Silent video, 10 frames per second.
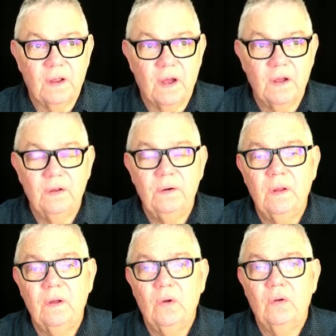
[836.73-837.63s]
code
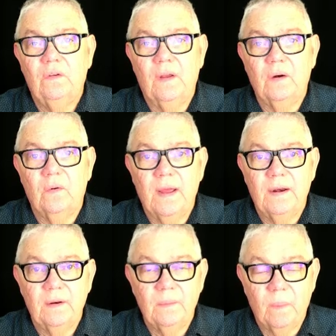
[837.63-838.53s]

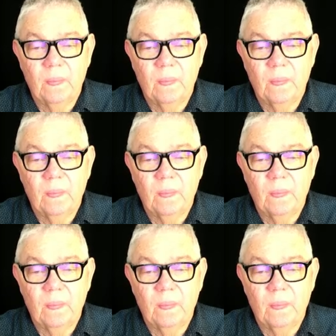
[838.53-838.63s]
generated